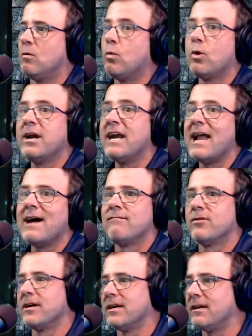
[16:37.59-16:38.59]
we're
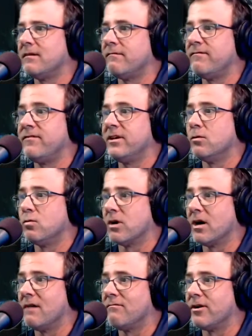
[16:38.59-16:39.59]
never going to feel recovery.